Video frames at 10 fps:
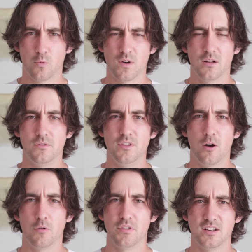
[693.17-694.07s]
Well,
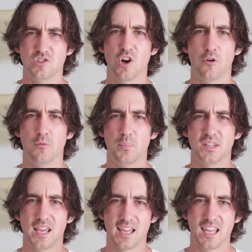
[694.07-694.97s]
no, they don't,
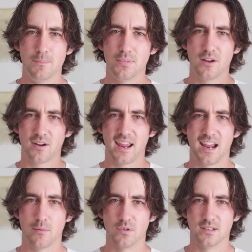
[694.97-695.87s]
but they keep their
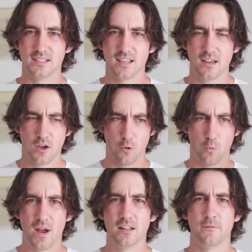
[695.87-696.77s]
cameras
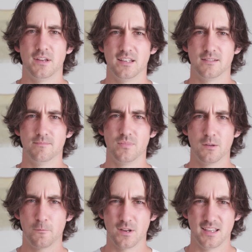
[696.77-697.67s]
relevant
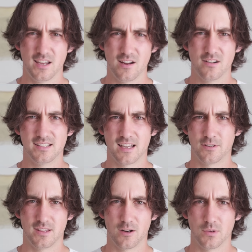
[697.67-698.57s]
for years
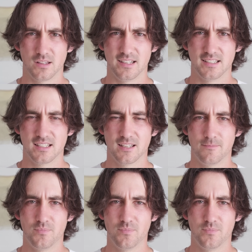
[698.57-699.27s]
after they're released.